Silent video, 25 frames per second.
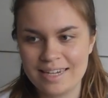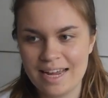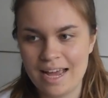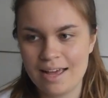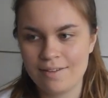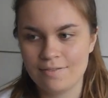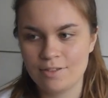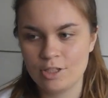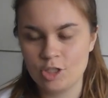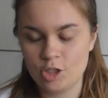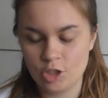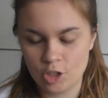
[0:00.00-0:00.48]

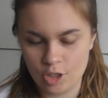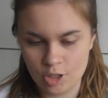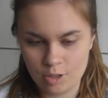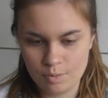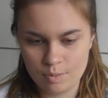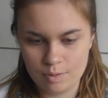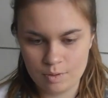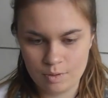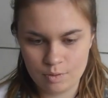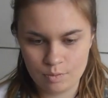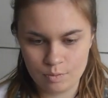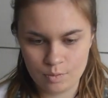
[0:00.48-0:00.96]
ever job
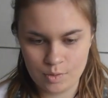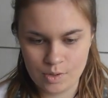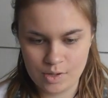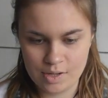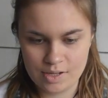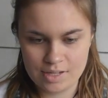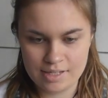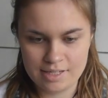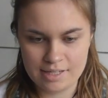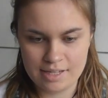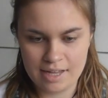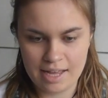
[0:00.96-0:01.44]

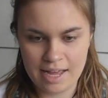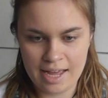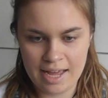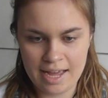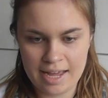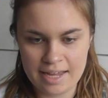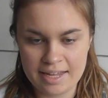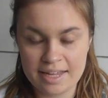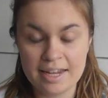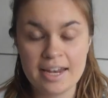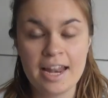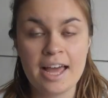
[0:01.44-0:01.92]
was
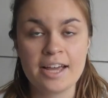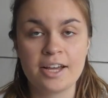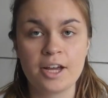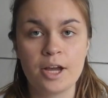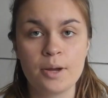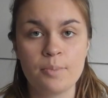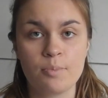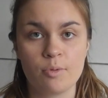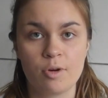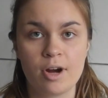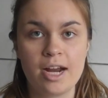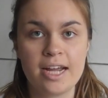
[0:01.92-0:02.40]
a Lego
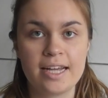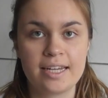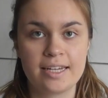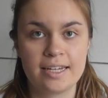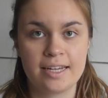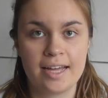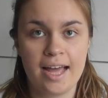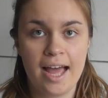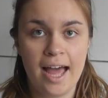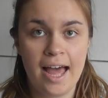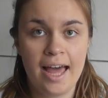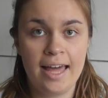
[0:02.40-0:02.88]

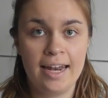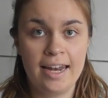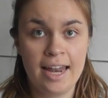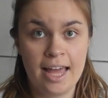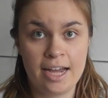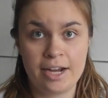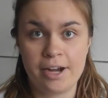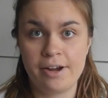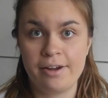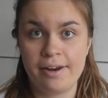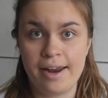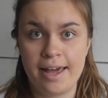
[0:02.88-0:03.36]
brick at
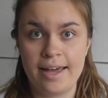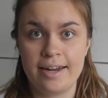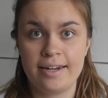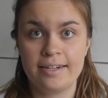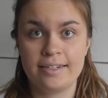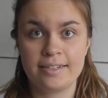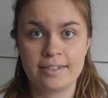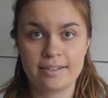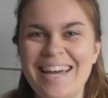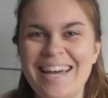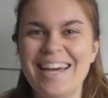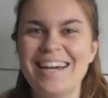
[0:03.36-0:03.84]
Legoland.
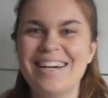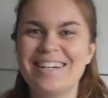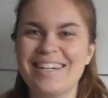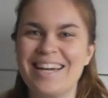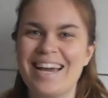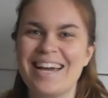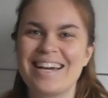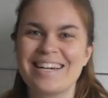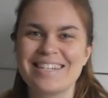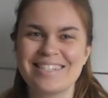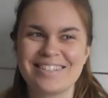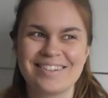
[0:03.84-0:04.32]

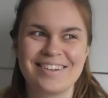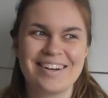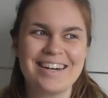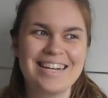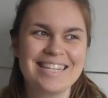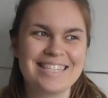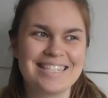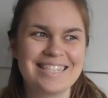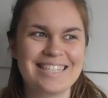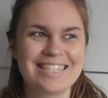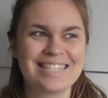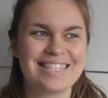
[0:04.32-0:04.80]
Okay, as
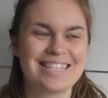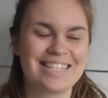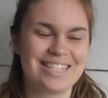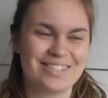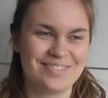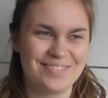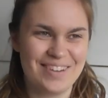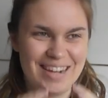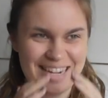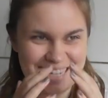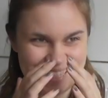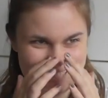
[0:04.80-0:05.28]
crazy as this
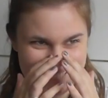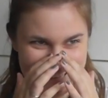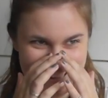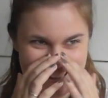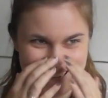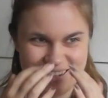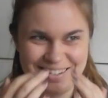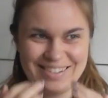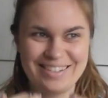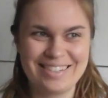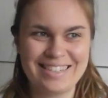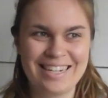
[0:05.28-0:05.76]
might
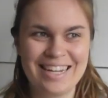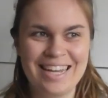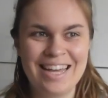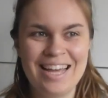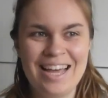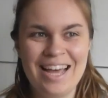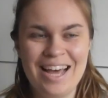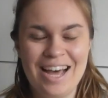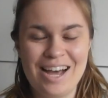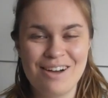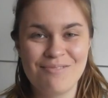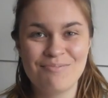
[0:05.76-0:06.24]
sound,
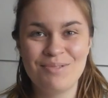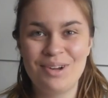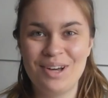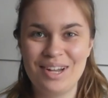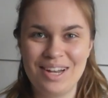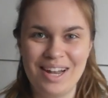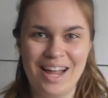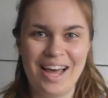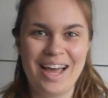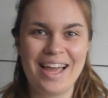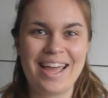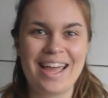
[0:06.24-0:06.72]
I'm not
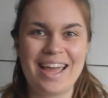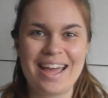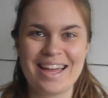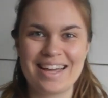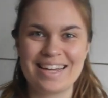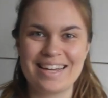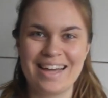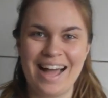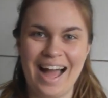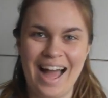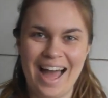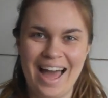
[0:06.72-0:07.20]

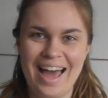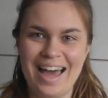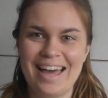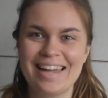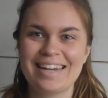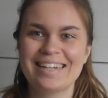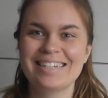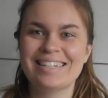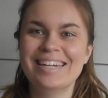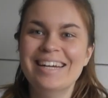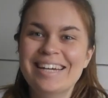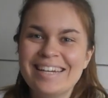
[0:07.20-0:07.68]
lying
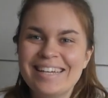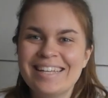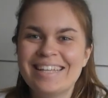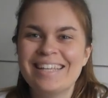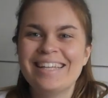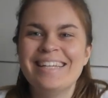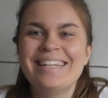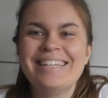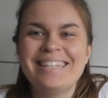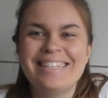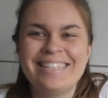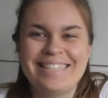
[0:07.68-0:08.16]
and
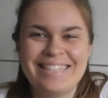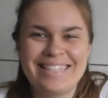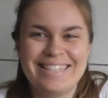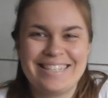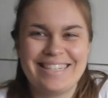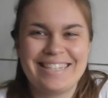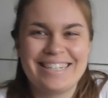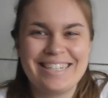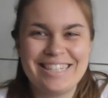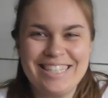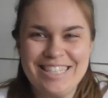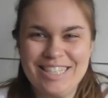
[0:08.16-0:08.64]
this
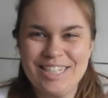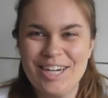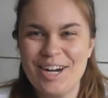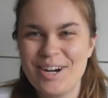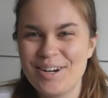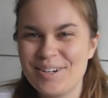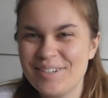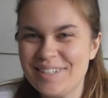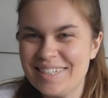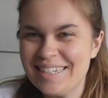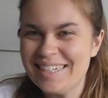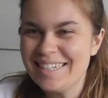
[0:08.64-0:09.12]
isn't a
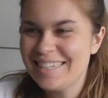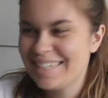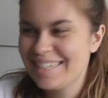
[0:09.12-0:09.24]
joke.